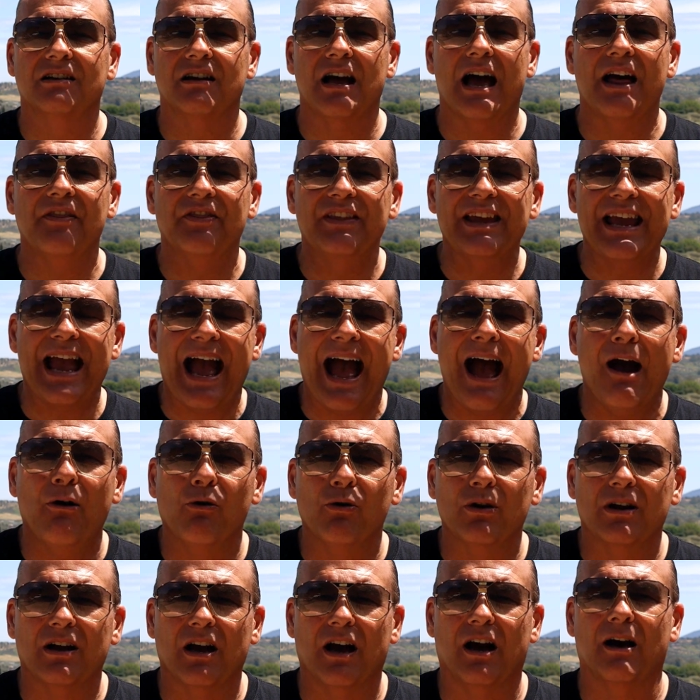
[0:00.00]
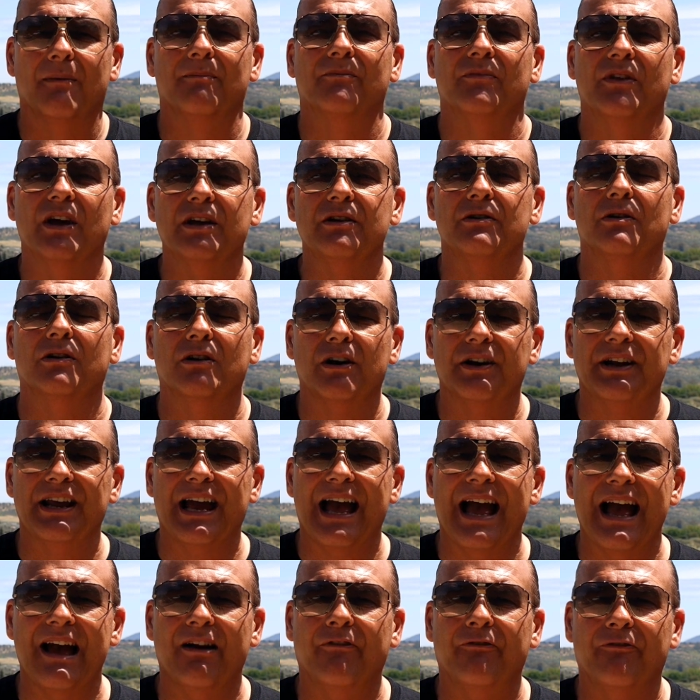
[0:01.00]
and the outcome that you're going to
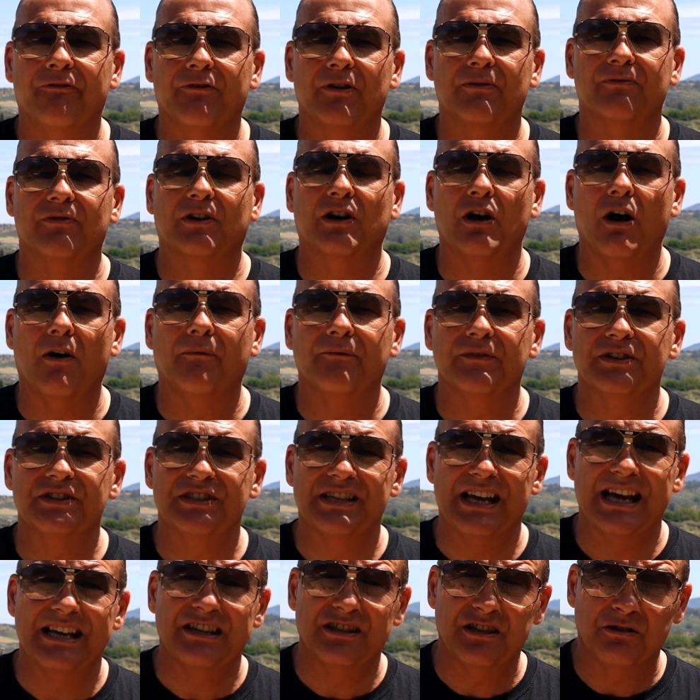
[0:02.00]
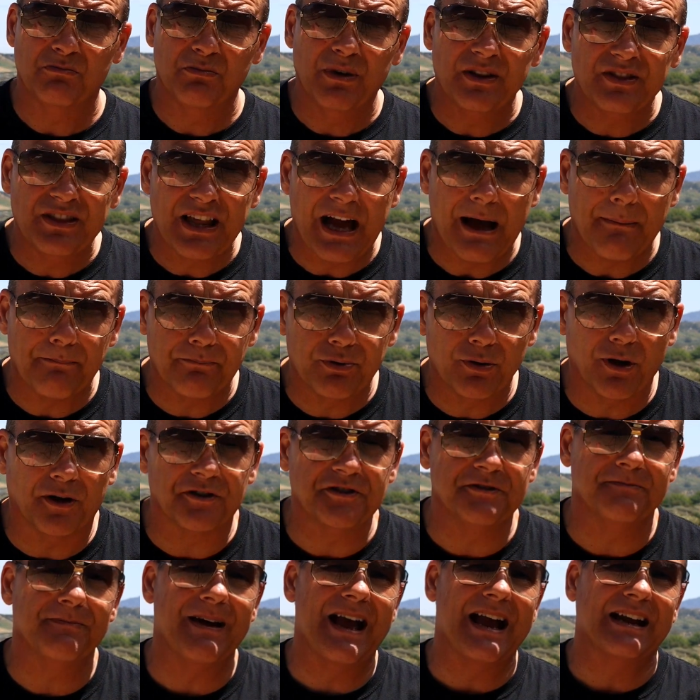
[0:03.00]
have for the conversation with that
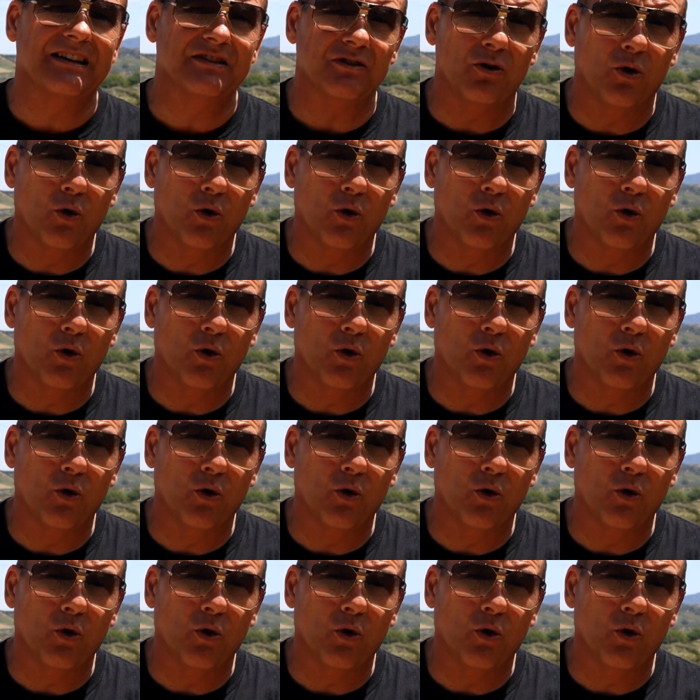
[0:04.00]
prospect